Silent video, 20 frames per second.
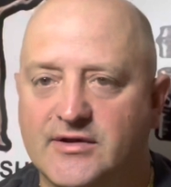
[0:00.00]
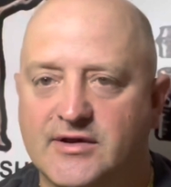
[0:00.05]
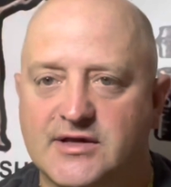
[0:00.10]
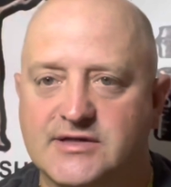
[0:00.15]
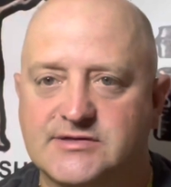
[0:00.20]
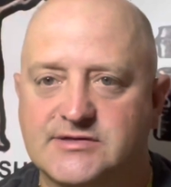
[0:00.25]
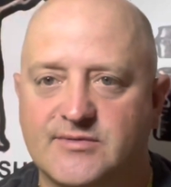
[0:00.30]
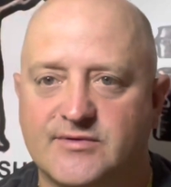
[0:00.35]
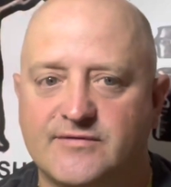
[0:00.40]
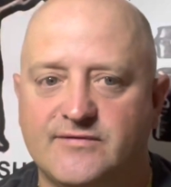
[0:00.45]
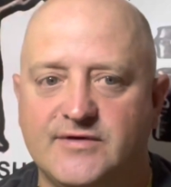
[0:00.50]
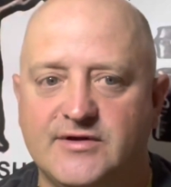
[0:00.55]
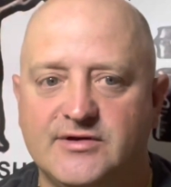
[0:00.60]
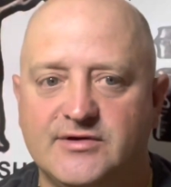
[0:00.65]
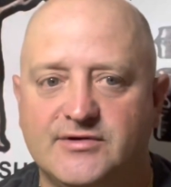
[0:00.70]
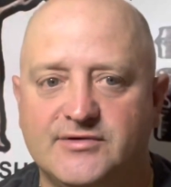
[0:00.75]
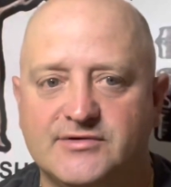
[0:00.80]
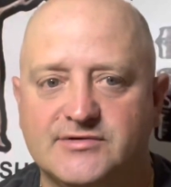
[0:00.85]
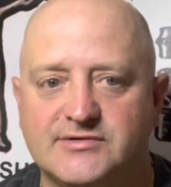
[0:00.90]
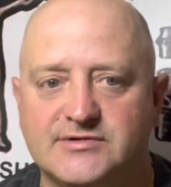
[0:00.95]
customer
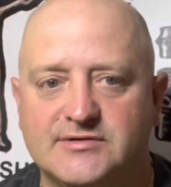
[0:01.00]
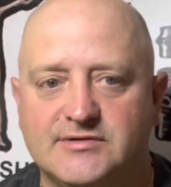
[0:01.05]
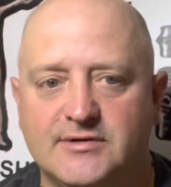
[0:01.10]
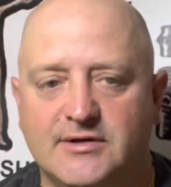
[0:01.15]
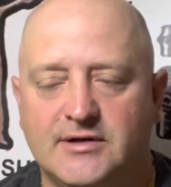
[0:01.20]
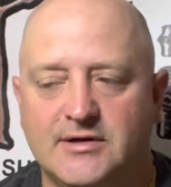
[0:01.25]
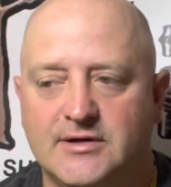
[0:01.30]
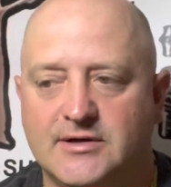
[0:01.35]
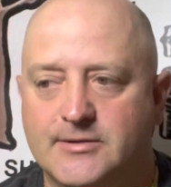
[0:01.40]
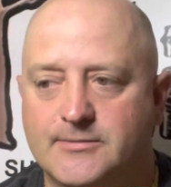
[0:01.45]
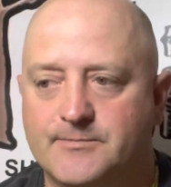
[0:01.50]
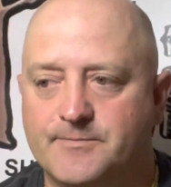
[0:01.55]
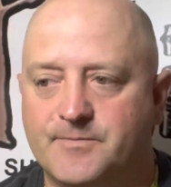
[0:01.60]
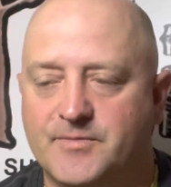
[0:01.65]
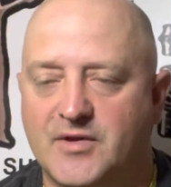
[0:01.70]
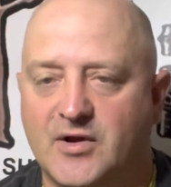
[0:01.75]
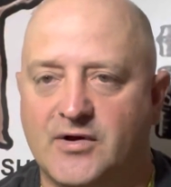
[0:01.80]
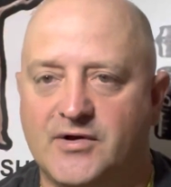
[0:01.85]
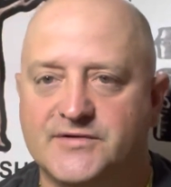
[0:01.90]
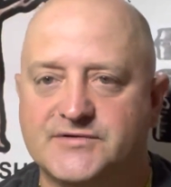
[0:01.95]
feels. Um,
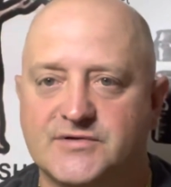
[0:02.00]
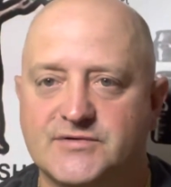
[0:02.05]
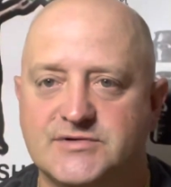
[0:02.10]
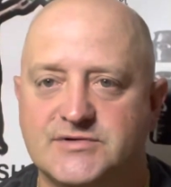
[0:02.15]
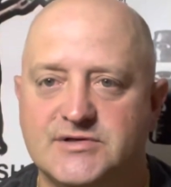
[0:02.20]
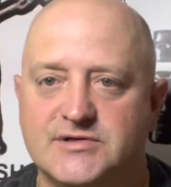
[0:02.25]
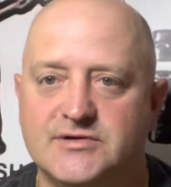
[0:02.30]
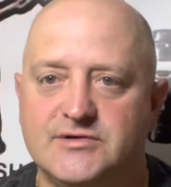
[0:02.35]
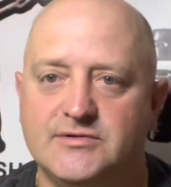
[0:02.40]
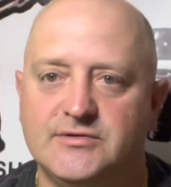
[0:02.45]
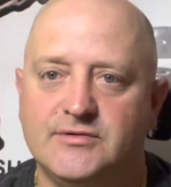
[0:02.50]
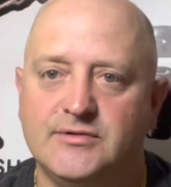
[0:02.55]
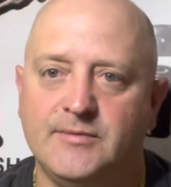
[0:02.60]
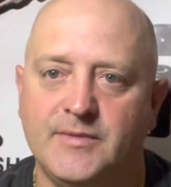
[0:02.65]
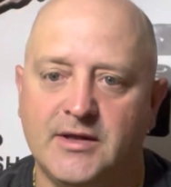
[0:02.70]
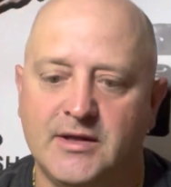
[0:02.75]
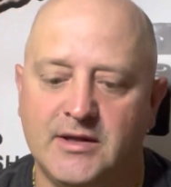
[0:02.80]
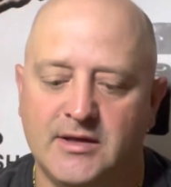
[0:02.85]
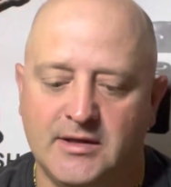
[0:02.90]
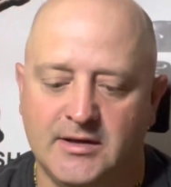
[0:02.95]
also, too,
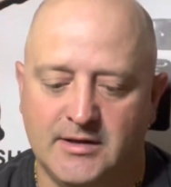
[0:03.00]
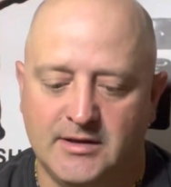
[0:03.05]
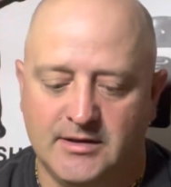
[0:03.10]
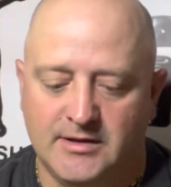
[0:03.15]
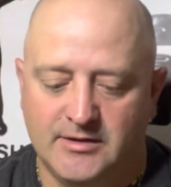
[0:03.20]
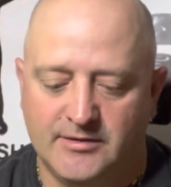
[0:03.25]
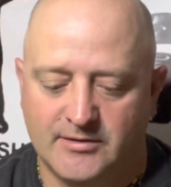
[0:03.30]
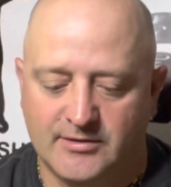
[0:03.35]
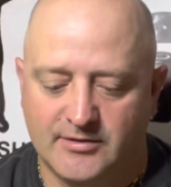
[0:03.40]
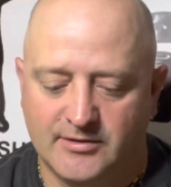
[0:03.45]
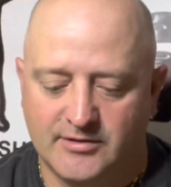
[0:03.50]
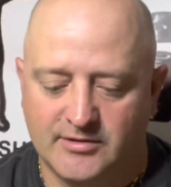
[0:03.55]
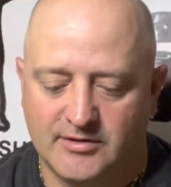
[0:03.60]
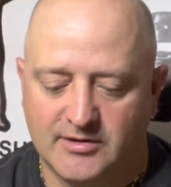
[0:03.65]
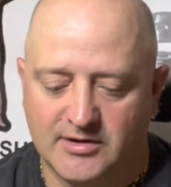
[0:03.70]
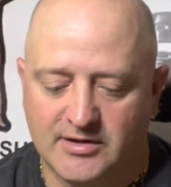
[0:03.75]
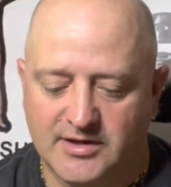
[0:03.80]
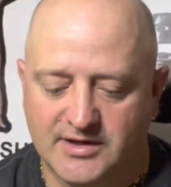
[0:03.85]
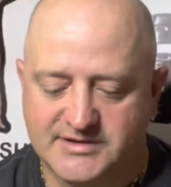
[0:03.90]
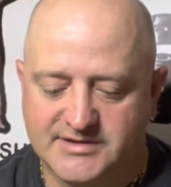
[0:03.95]

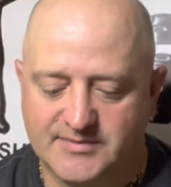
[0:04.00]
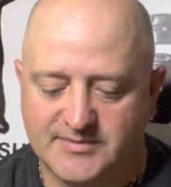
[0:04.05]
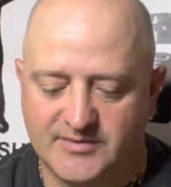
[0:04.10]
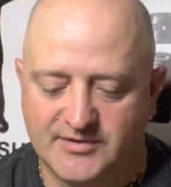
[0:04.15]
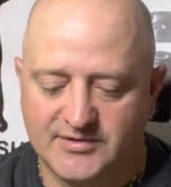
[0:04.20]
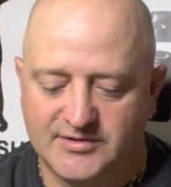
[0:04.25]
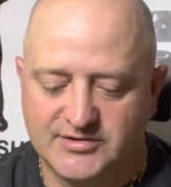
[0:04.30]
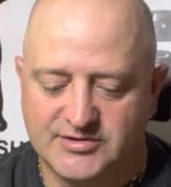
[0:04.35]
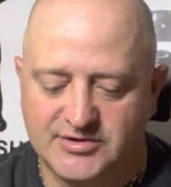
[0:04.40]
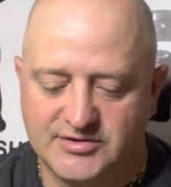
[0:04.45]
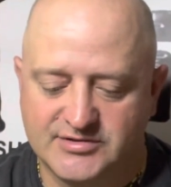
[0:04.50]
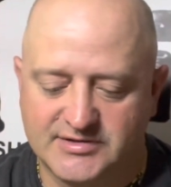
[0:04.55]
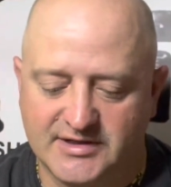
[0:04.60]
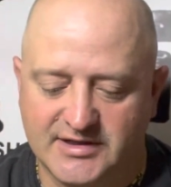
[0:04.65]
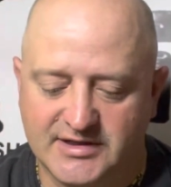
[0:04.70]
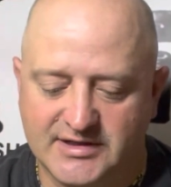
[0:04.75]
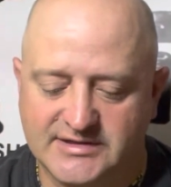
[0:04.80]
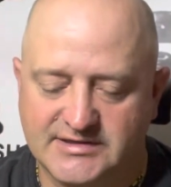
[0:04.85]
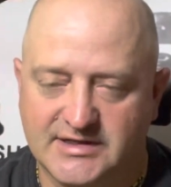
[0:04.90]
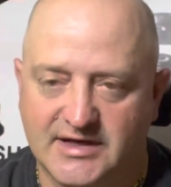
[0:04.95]
the customer is usually
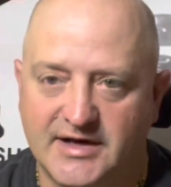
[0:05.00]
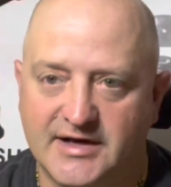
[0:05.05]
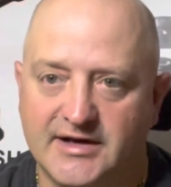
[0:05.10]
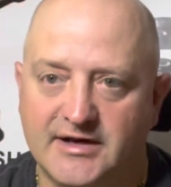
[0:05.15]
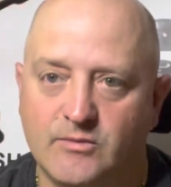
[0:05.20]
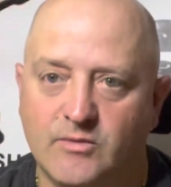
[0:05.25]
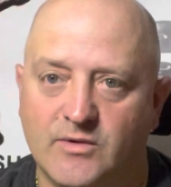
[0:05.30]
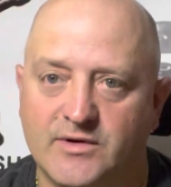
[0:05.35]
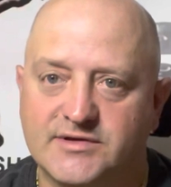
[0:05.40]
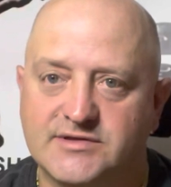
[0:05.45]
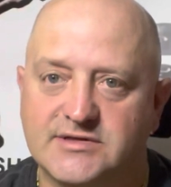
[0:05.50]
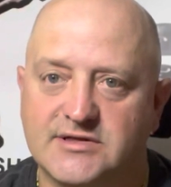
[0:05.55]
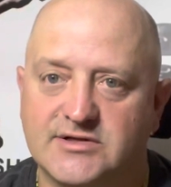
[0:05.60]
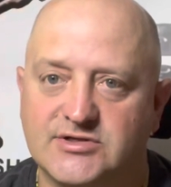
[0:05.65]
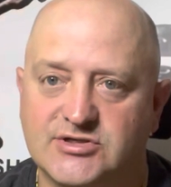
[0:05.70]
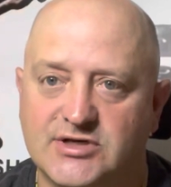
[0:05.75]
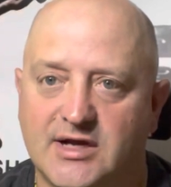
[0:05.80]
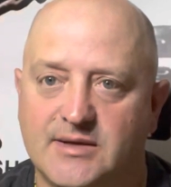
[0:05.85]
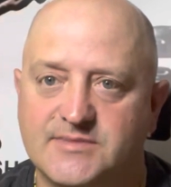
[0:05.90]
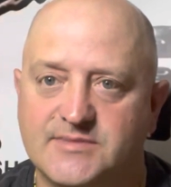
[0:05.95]
excited once the
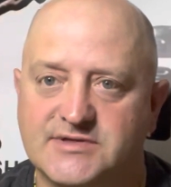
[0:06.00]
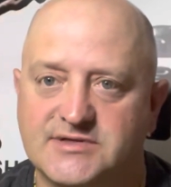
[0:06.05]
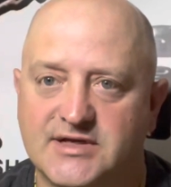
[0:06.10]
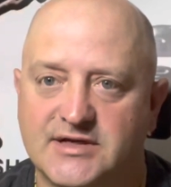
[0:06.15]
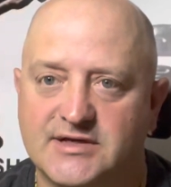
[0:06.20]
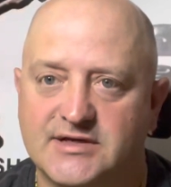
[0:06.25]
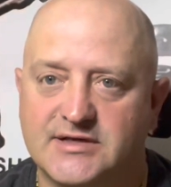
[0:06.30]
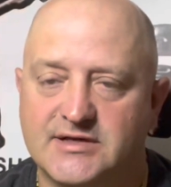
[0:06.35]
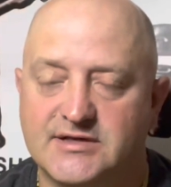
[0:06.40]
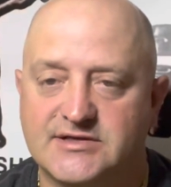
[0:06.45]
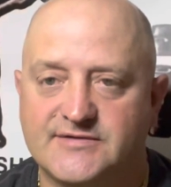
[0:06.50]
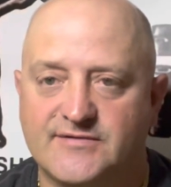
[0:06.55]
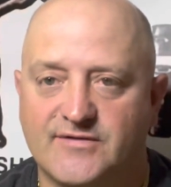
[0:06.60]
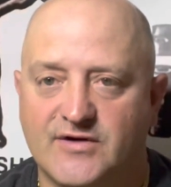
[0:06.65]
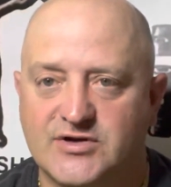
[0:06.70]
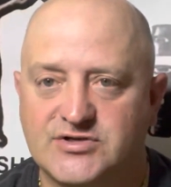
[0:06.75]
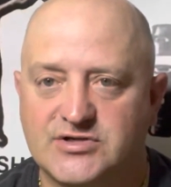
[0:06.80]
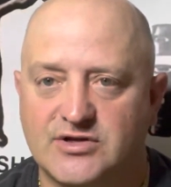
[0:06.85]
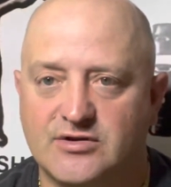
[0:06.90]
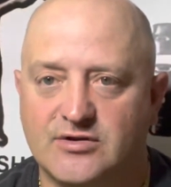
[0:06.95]
job's done. It's
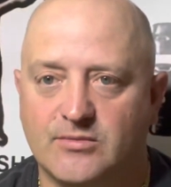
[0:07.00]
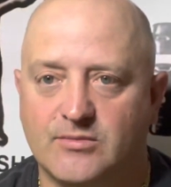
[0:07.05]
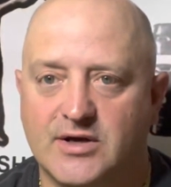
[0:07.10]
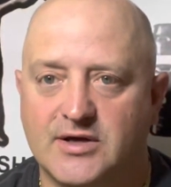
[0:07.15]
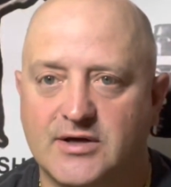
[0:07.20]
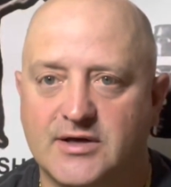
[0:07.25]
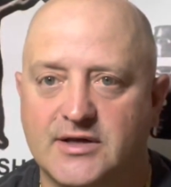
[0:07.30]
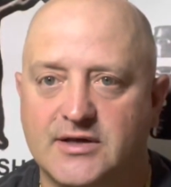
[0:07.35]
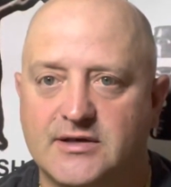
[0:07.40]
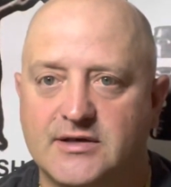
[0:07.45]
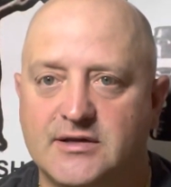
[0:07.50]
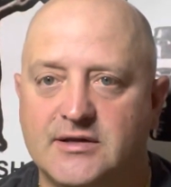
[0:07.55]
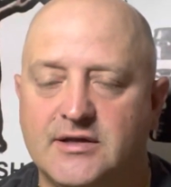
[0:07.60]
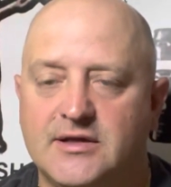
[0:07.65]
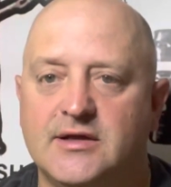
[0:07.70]
fresh in their mind.